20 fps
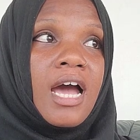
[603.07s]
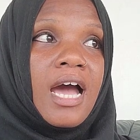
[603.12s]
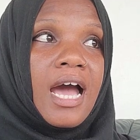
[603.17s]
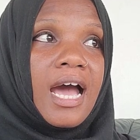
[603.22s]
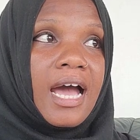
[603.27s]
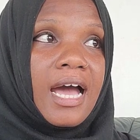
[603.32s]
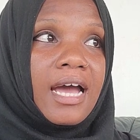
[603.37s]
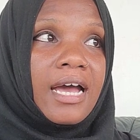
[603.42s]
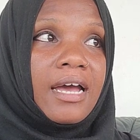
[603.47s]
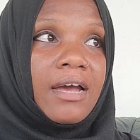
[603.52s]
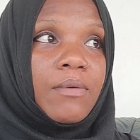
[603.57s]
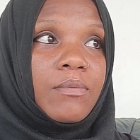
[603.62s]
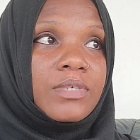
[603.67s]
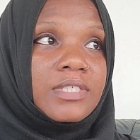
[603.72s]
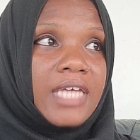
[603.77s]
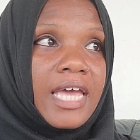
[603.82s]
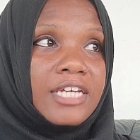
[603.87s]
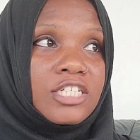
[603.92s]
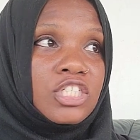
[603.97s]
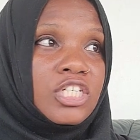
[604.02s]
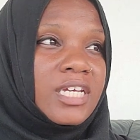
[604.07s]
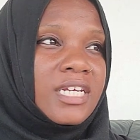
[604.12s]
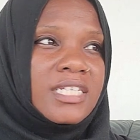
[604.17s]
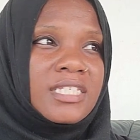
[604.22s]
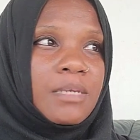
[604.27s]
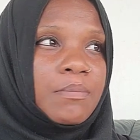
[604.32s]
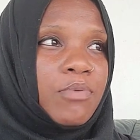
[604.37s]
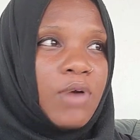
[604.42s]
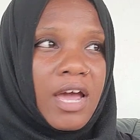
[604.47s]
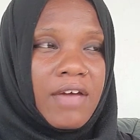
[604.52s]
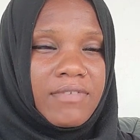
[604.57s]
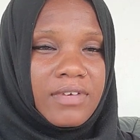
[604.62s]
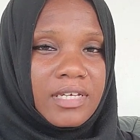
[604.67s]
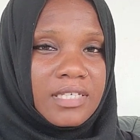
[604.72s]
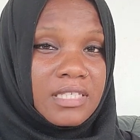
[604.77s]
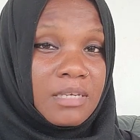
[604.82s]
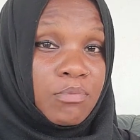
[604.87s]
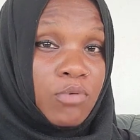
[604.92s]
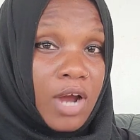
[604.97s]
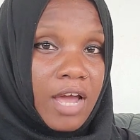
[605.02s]
I was actually, and it's a private,
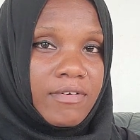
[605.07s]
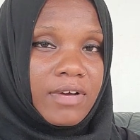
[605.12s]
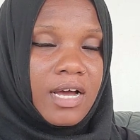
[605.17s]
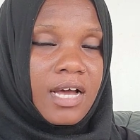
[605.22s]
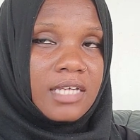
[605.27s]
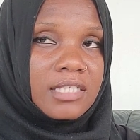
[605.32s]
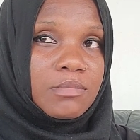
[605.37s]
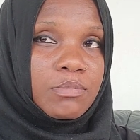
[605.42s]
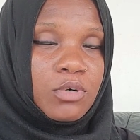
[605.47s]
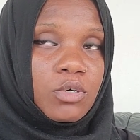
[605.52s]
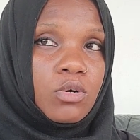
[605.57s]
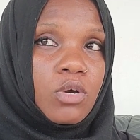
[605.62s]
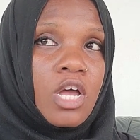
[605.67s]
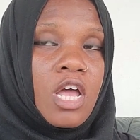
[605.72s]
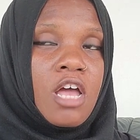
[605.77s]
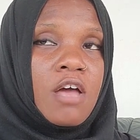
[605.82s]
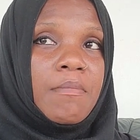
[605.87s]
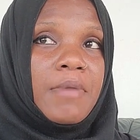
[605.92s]
it's a private hospital,